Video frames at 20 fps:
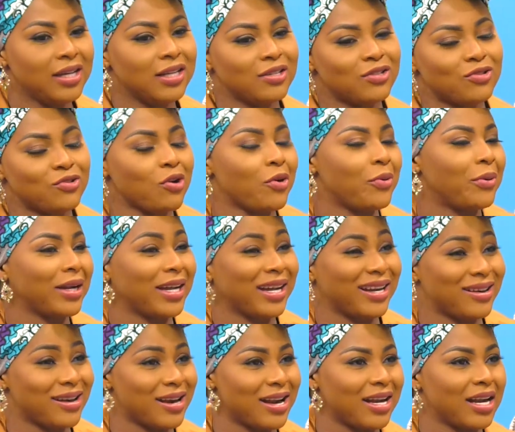Story, a
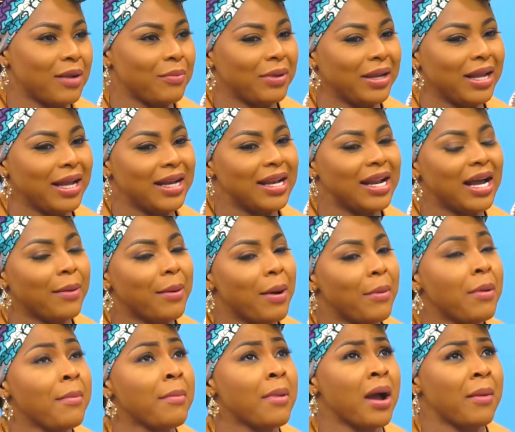crown, and me gada, but
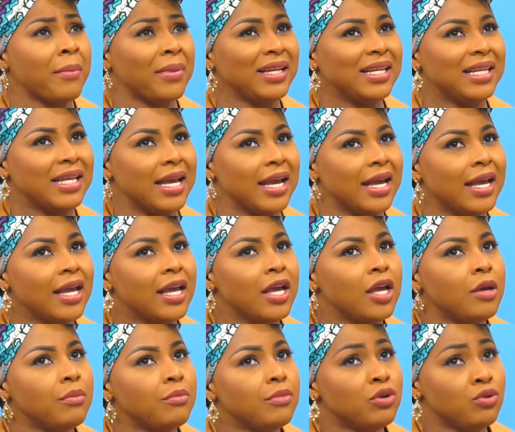my mamma, dear,
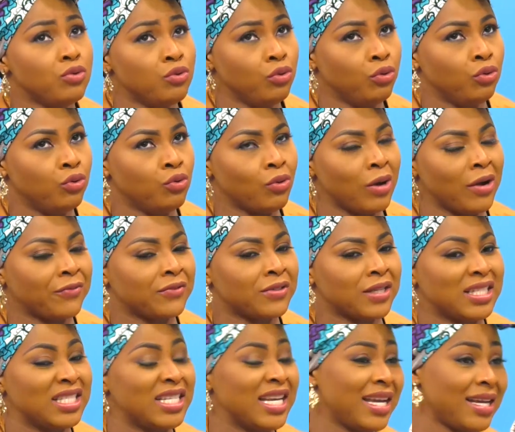me who know
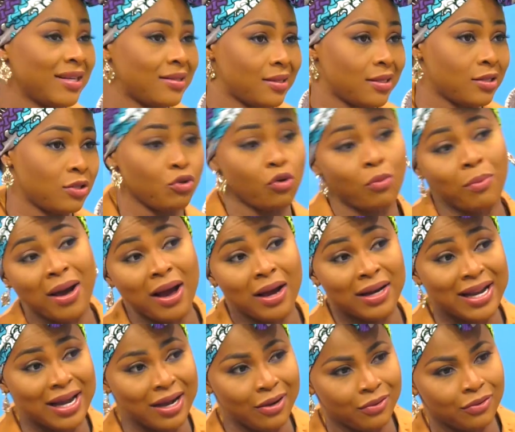after JSS no bar
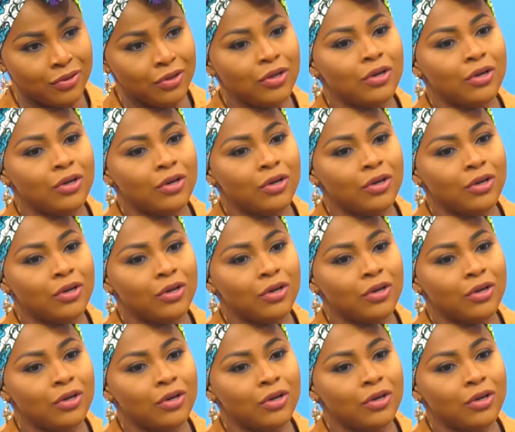down.